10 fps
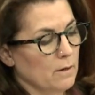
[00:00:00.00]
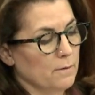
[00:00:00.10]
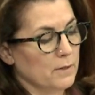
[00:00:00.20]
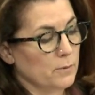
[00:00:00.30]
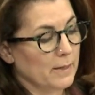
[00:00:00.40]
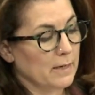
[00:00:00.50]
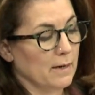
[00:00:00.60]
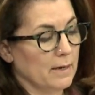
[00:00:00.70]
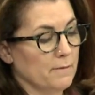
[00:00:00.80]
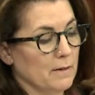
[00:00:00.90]
of the
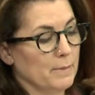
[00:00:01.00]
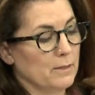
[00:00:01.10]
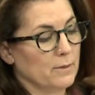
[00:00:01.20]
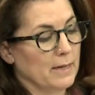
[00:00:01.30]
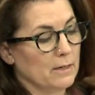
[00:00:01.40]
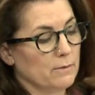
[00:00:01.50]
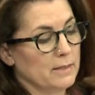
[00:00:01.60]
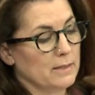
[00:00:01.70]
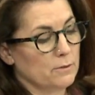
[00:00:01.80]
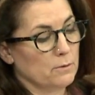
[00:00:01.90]
29 environmental
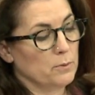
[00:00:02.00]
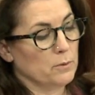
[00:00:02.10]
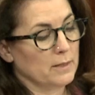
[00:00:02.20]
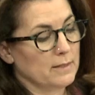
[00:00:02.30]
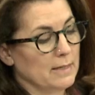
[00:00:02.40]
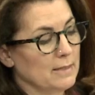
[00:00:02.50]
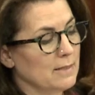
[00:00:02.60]
categories this report assessed,